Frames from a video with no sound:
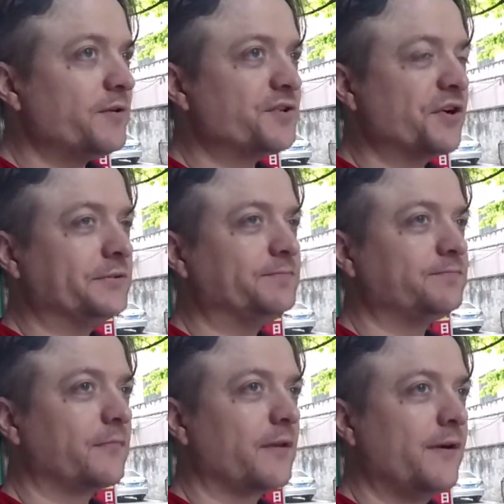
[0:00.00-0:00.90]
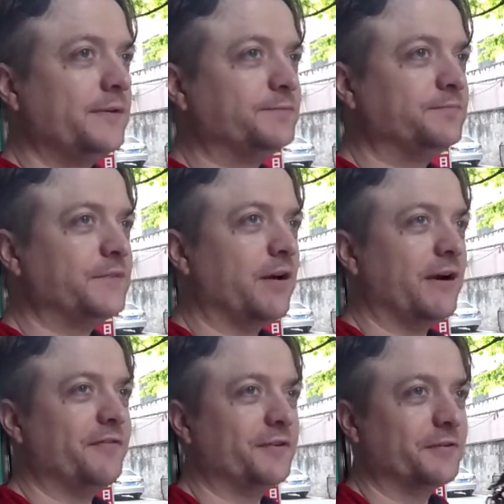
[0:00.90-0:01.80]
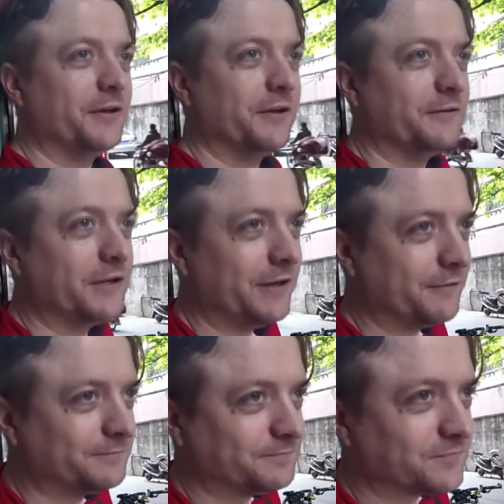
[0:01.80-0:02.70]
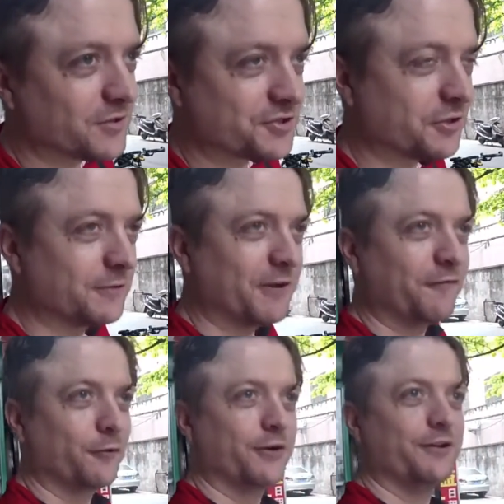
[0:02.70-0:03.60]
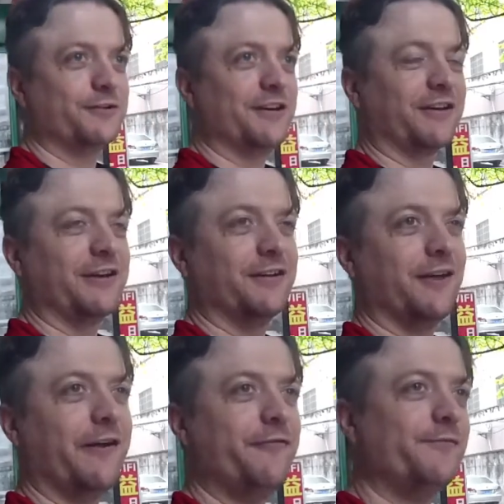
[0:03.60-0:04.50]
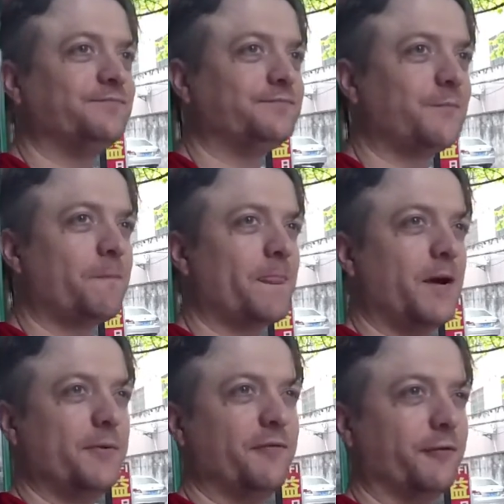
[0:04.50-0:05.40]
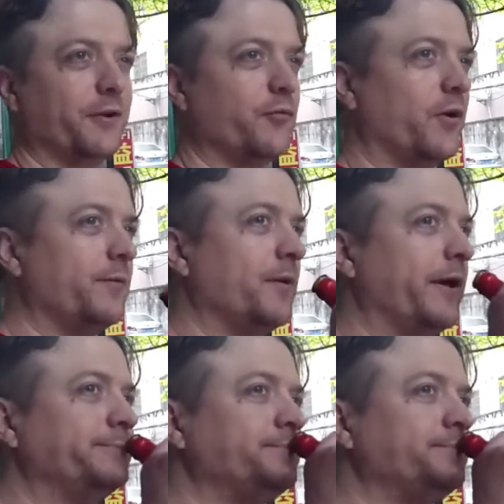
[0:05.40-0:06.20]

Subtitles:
So now I've started my 40th decade in life. I'll be 41 in May.